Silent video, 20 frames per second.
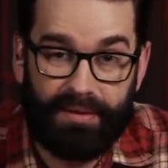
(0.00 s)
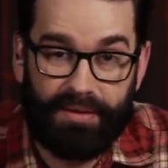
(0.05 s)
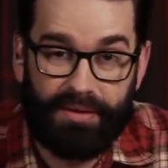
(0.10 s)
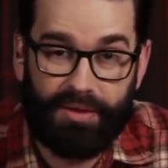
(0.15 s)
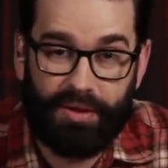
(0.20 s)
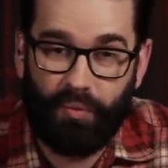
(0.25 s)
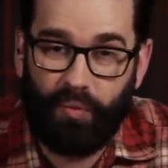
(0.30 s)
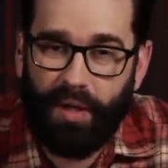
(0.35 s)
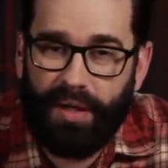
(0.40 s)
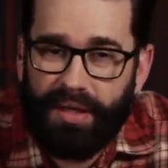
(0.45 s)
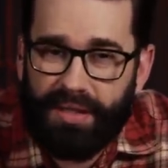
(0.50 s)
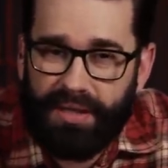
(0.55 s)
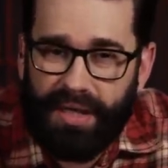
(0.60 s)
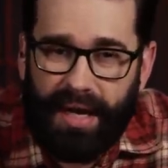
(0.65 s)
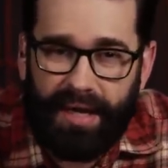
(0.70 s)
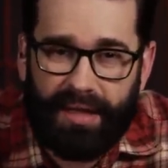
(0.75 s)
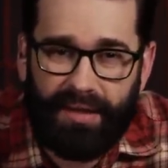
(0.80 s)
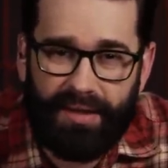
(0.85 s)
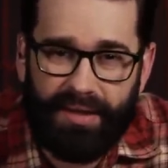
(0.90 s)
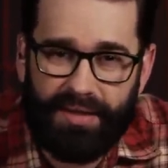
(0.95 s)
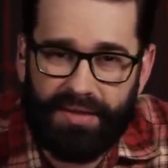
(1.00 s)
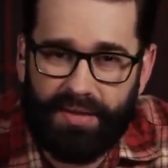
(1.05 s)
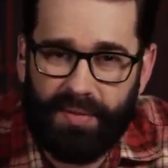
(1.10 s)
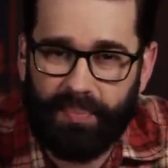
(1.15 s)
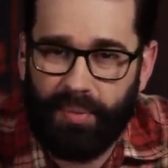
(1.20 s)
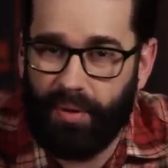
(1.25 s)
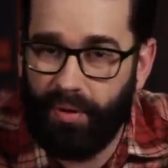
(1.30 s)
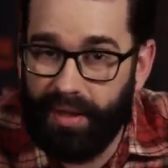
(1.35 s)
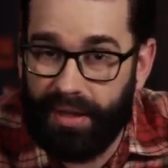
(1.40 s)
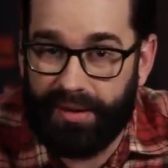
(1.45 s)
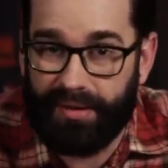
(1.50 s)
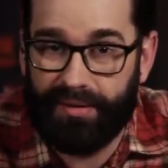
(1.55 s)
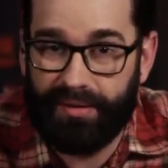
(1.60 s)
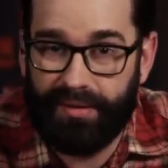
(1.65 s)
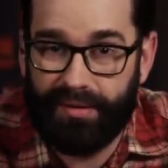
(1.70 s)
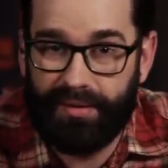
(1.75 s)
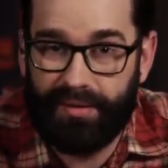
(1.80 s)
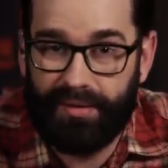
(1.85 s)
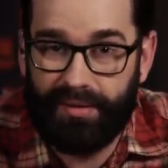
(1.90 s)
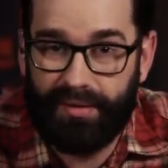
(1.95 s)
So, what exactly is the point?
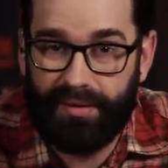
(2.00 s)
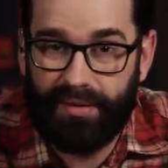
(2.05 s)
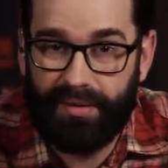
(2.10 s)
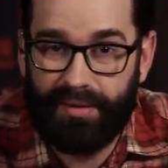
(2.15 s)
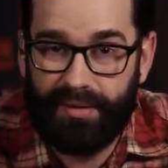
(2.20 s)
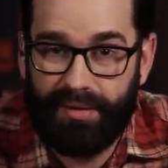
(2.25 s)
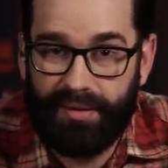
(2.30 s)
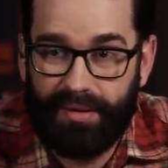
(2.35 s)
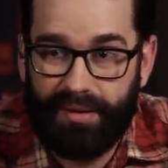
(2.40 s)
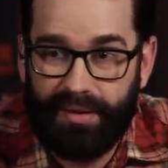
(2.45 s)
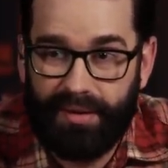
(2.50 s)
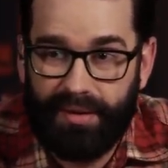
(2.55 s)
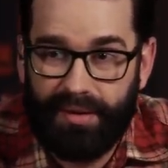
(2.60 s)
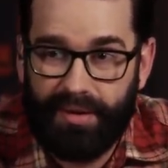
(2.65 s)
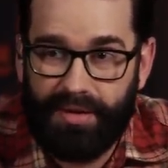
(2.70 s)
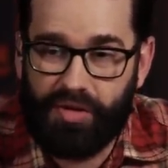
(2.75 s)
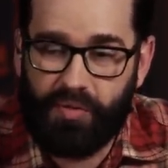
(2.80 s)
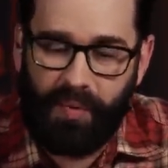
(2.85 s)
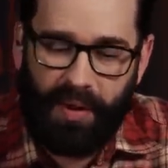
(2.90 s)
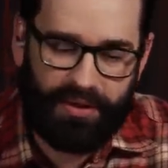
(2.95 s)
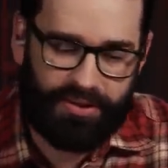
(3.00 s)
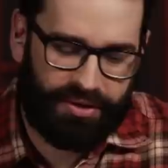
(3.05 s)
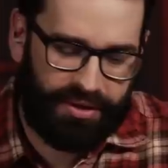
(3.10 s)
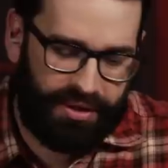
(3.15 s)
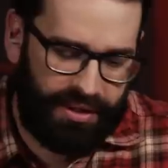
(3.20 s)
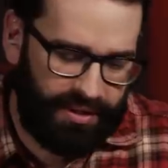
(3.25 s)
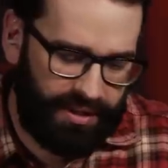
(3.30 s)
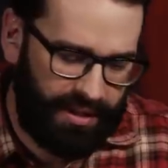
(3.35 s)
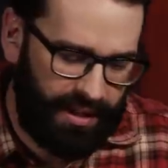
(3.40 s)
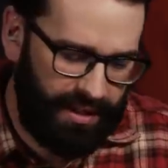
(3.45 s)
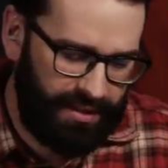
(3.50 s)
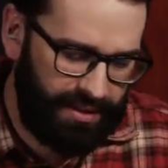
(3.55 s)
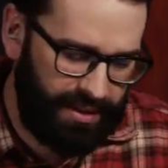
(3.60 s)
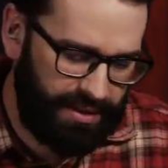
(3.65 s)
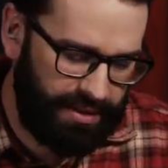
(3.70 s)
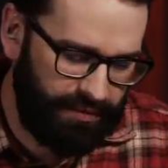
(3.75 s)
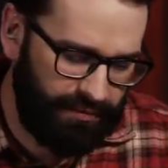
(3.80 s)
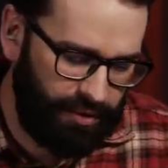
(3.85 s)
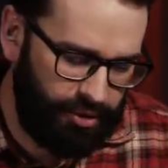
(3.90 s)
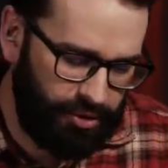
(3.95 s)
Especially in the
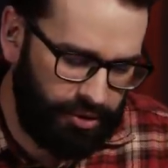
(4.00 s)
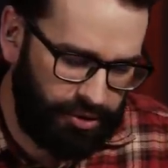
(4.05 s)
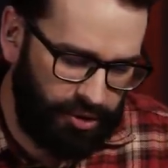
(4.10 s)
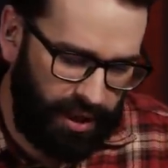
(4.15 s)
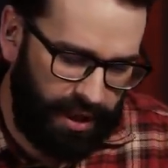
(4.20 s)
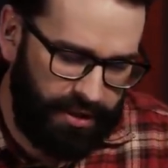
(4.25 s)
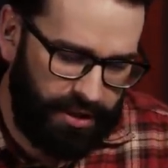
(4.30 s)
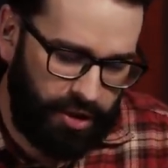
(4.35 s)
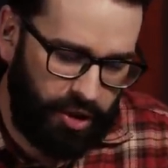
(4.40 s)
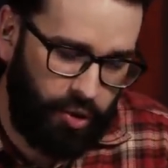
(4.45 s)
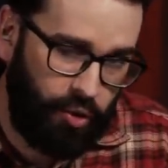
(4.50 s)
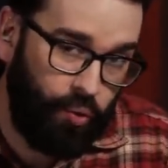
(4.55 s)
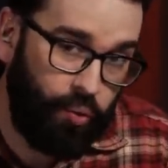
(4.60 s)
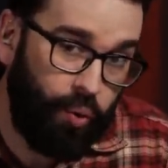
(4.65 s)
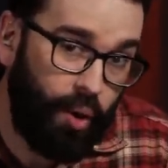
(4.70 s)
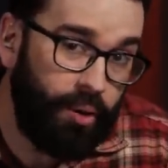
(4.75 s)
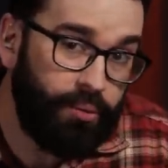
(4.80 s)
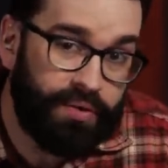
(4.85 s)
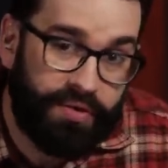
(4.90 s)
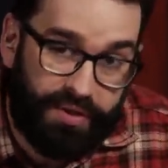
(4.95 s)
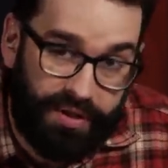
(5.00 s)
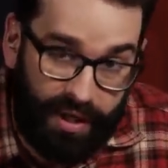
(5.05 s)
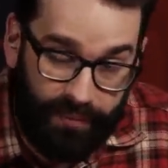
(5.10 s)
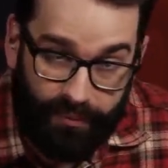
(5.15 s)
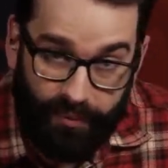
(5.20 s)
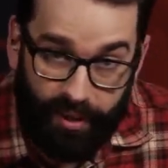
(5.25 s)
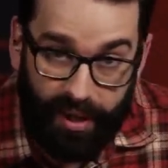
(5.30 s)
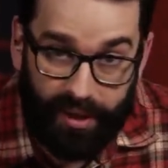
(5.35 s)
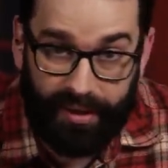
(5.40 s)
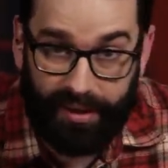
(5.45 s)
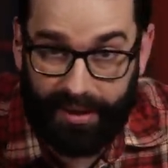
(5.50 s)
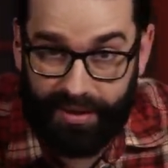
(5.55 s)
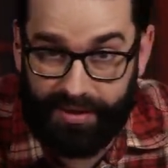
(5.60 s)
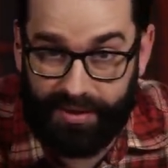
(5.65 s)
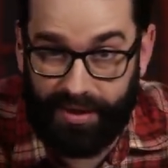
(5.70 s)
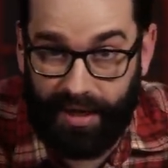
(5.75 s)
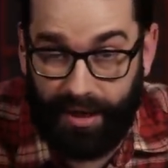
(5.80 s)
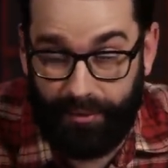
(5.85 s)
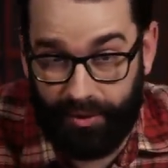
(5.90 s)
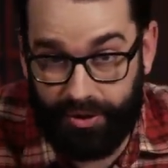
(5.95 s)
context of you're trying to quote someone, let's
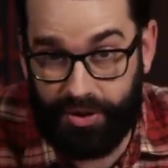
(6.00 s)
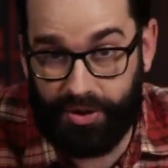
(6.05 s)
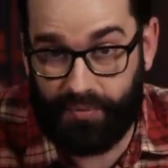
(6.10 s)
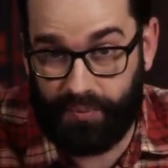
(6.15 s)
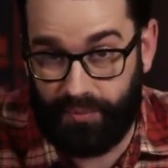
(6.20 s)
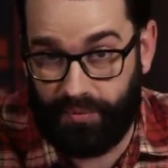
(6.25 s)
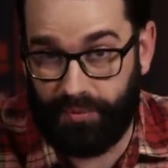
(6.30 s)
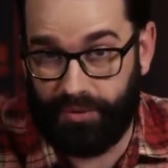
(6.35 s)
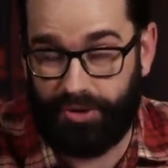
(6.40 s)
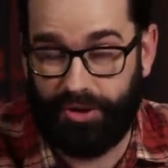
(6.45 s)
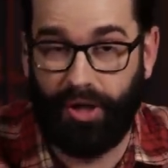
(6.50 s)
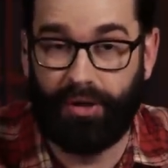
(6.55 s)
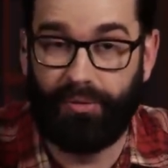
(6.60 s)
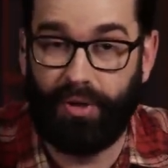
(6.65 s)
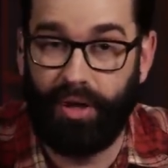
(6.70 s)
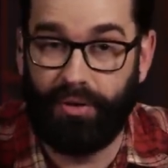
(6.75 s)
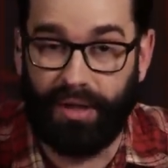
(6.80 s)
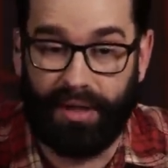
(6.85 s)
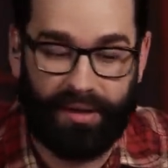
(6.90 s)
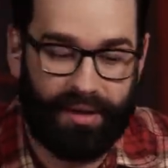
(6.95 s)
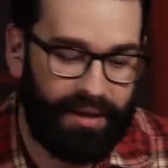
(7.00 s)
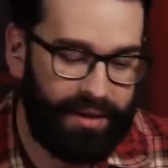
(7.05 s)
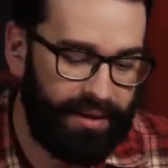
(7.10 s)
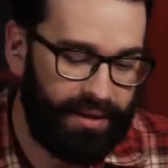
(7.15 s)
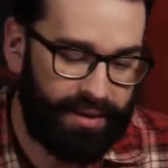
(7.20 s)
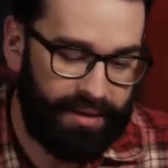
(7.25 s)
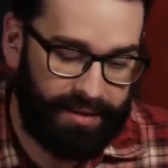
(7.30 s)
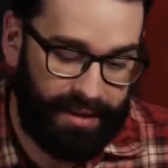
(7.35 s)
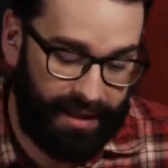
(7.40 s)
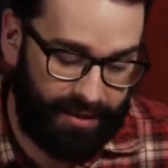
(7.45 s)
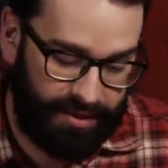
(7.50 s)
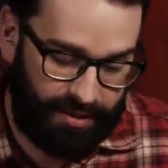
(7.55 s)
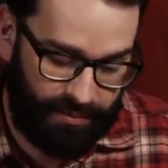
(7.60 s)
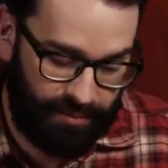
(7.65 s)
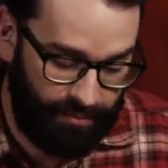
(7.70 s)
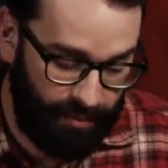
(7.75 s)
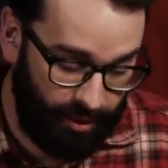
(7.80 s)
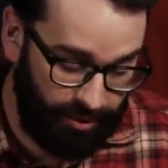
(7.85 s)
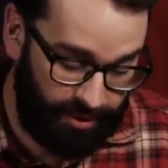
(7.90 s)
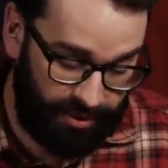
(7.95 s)
say, which is with Joe Rogan. That's
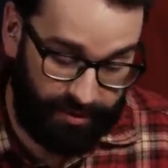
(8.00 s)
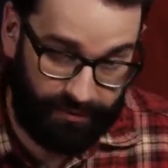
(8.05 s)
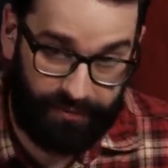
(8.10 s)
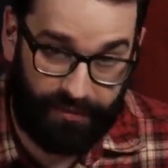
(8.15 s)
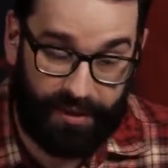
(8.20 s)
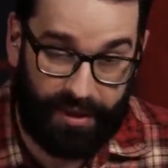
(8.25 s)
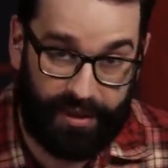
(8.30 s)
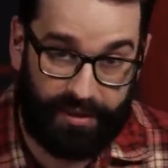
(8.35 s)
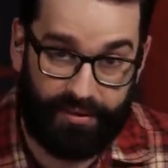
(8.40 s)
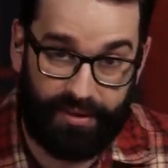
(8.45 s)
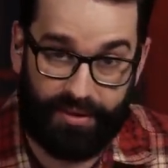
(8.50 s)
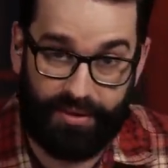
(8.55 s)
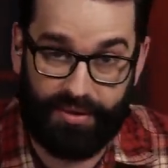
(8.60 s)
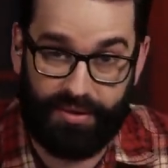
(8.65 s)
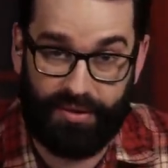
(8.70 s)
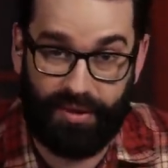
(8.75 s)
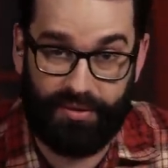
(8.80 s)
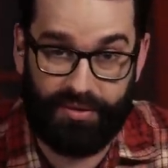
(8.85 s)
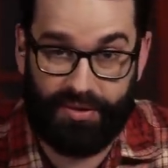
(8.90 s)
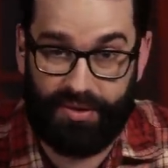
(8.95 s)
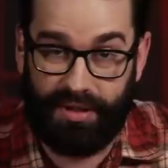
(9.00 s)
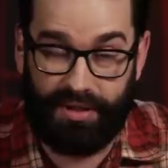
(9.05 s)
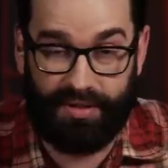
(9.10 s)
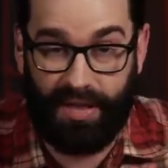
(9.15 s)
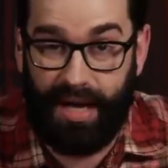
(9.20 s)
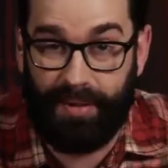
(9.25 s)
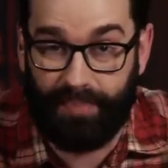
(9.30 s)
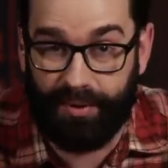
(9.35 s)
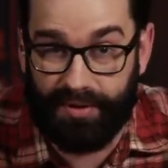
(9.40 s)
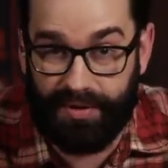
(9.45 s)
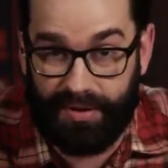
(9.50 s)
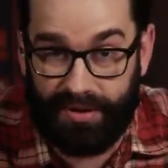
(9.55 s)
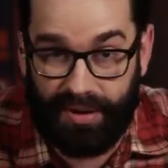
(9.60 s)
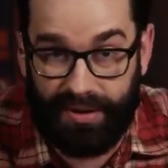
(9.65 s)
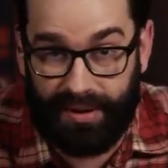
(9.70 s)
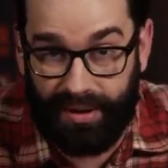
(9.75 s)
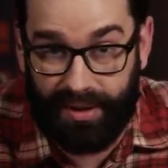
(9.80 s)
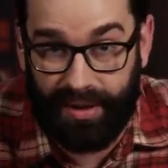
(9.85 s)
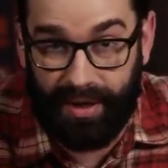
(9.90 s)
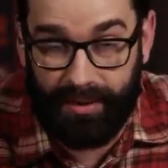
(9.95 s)
most of uh, those, those examples that they
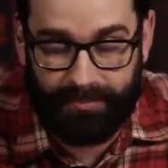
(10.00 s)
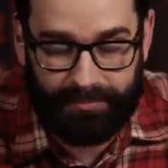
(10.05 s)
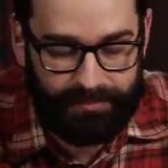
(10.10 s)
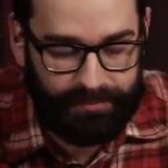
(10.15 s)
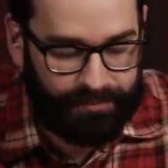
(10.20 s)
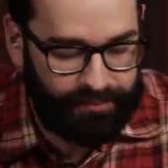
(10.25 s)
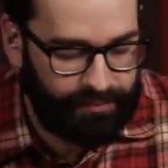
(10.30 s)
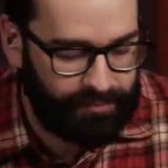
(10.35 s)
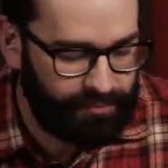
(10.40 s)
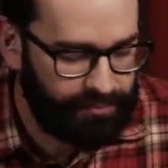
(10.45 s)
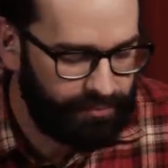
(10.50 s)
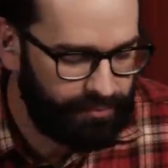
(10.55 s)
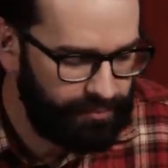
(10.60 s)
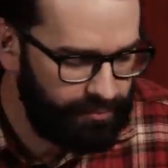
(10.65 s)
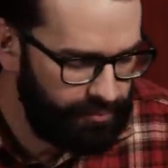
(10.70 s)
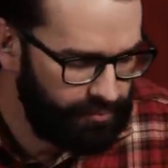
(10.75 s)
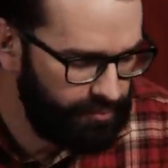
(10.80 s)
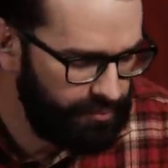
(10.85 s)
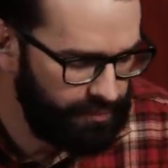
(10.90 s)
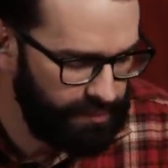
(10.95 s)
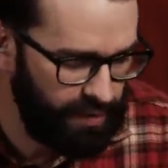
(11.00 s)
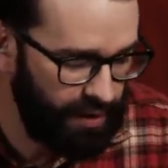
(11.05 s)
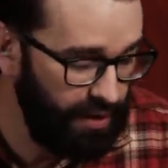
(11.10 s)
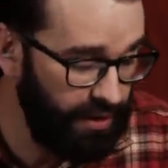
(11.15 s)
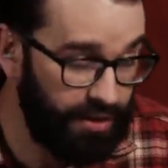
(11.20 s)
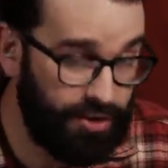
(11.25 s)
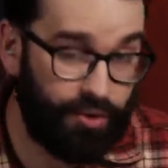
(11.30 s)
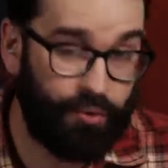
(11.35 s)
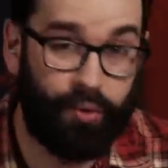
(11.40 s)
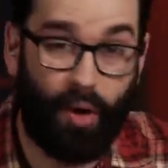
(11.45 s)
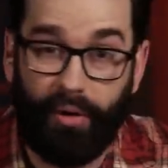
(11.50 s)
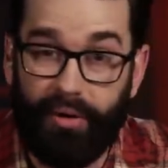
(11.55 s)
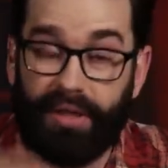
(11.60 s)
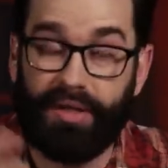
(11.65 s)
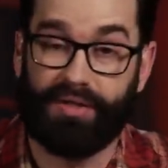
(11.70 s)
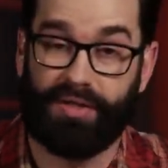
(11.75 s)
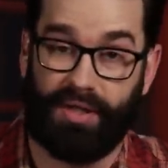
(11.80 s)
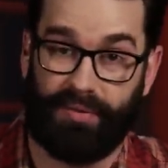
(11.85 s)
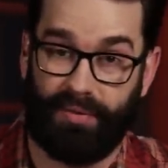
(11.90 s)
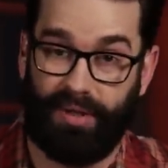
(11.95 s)
dug up. He's
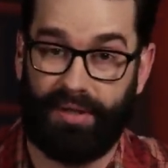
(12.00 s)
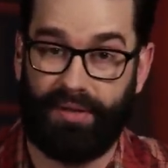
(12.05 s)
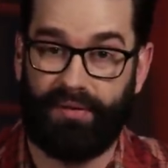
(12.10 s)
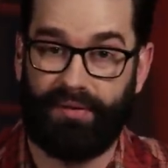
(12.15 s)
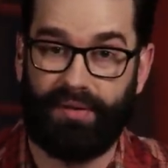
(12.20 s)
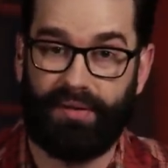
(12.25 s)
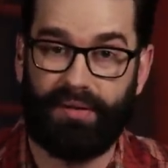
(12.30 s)
quoting someone.